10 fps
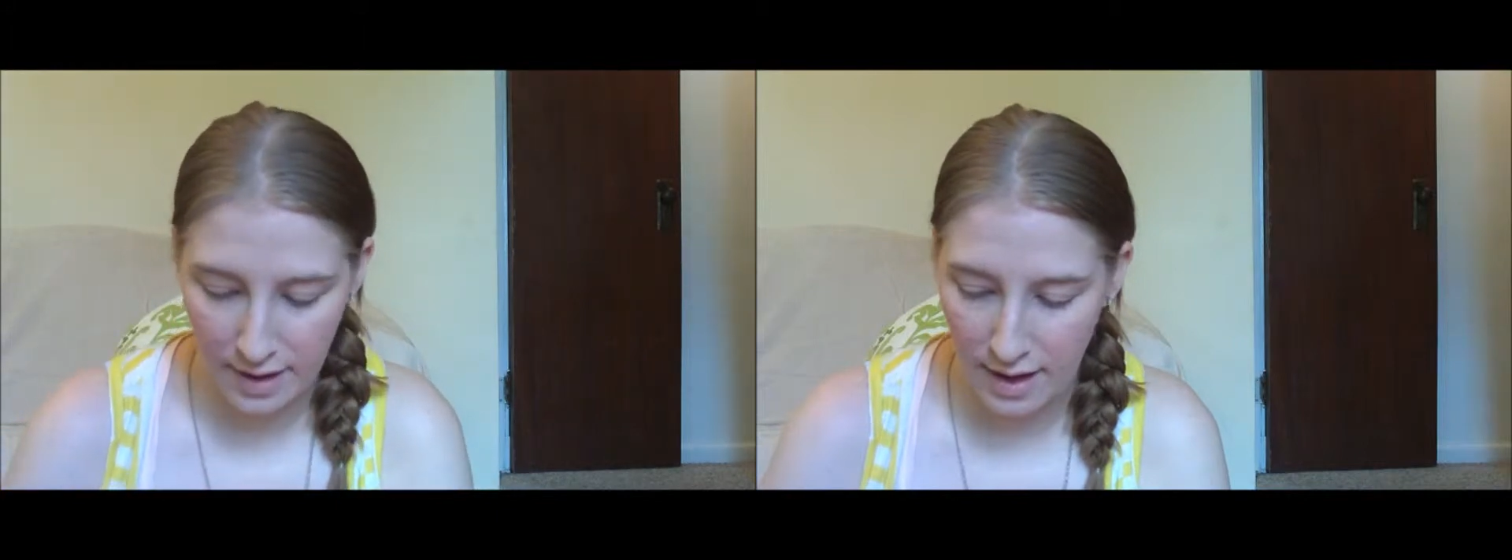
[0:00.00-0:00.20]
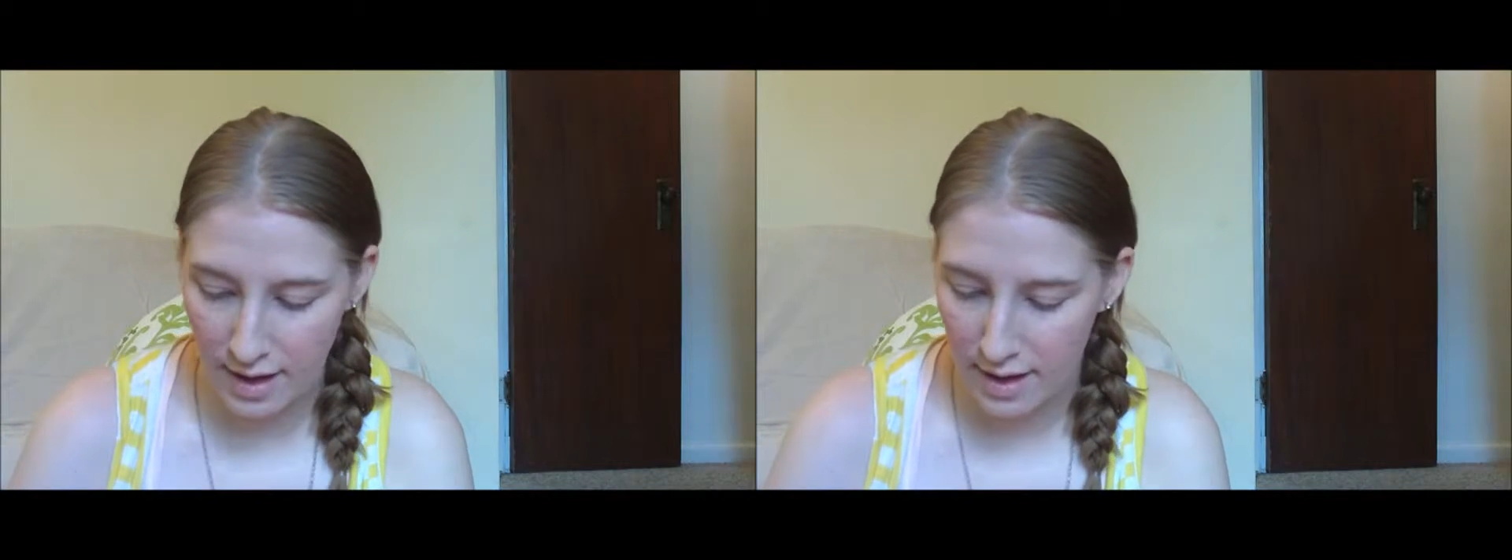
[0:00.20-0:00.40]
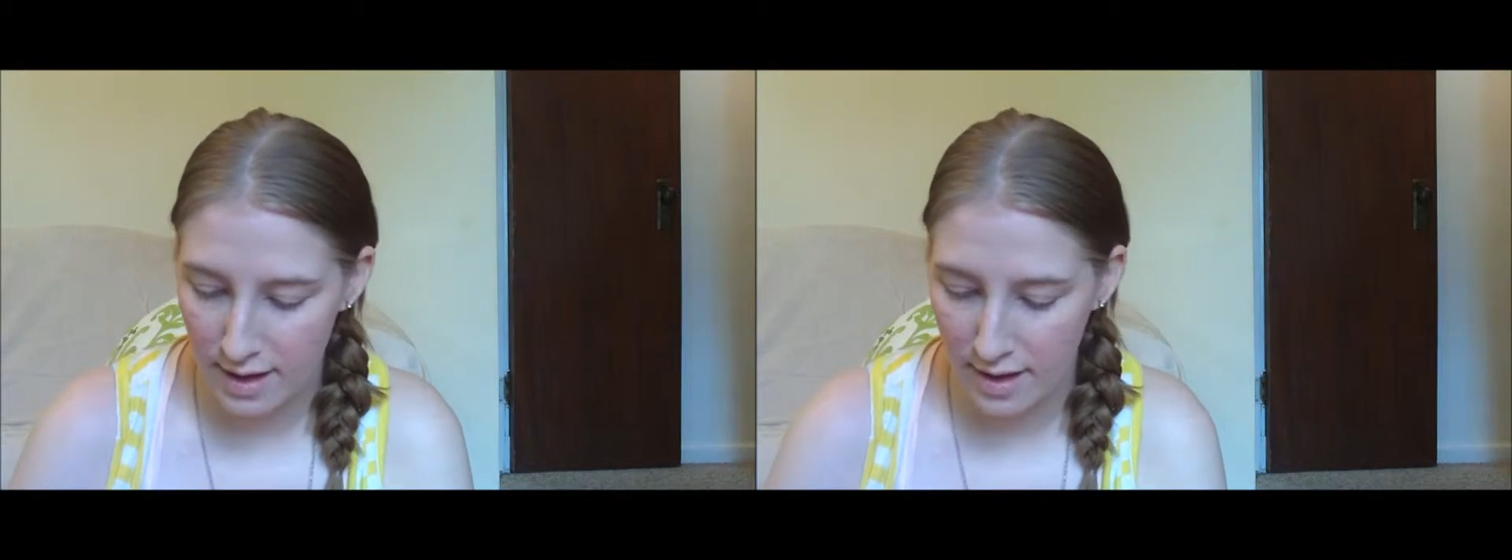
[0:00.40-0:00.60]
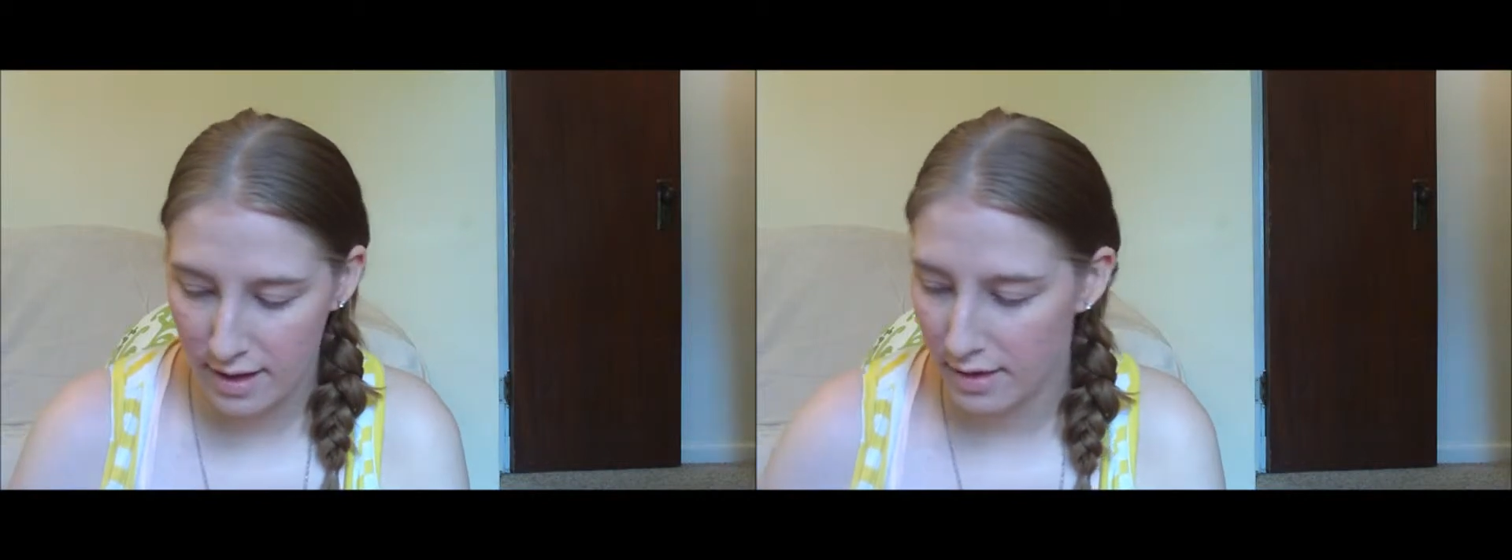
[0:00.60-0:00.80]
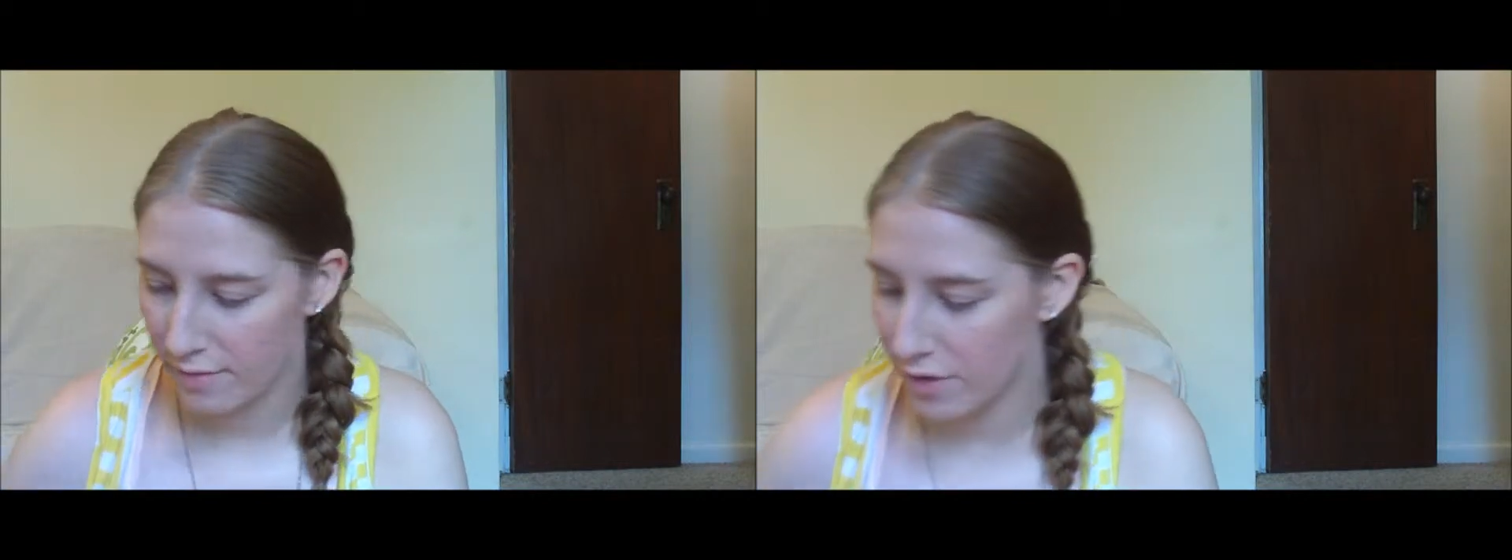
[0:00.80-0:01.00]

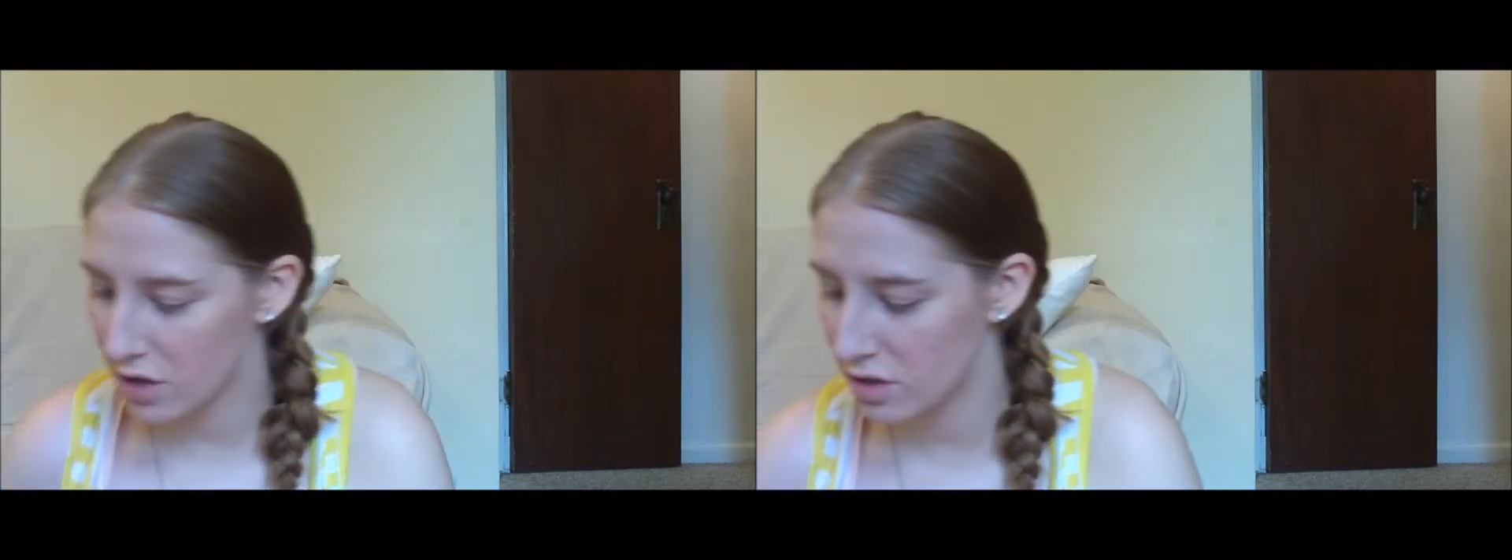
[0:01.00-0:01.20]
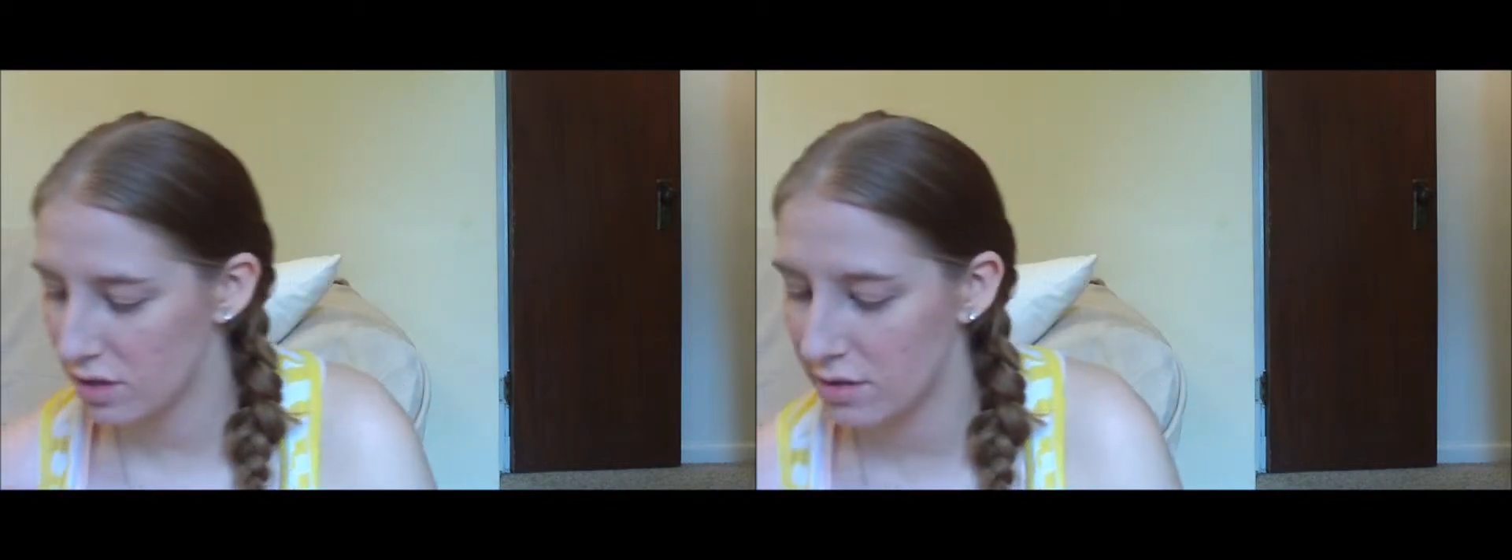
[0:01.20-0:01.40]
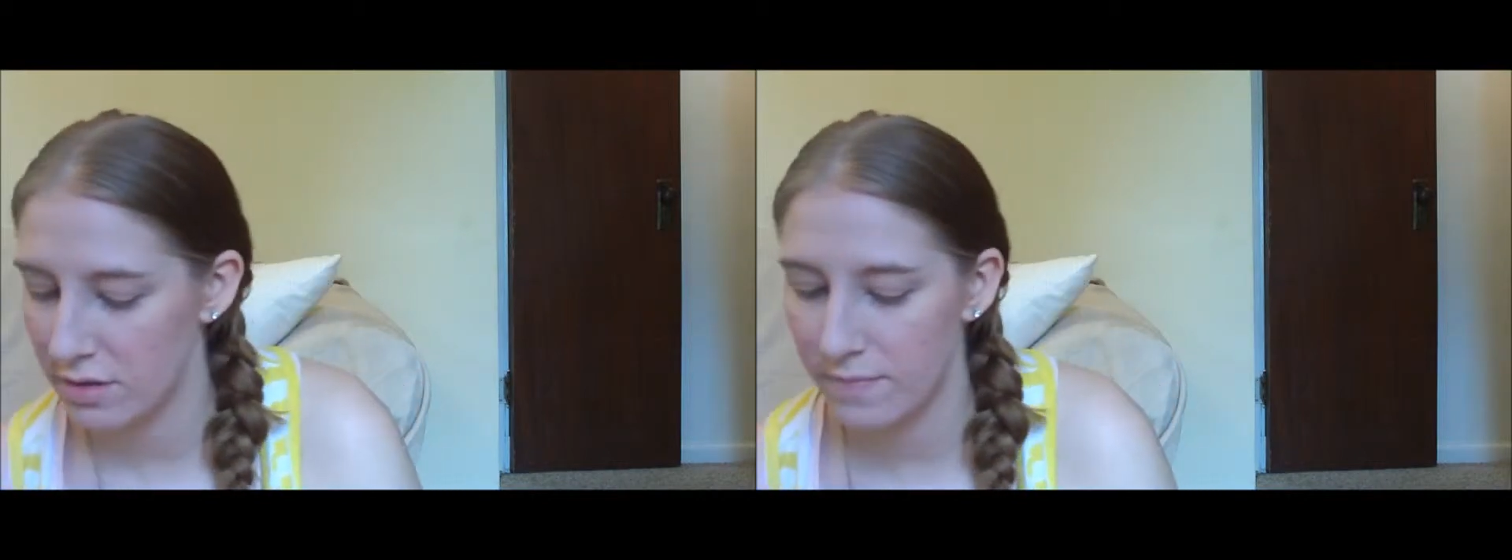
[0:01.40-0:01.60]
And first,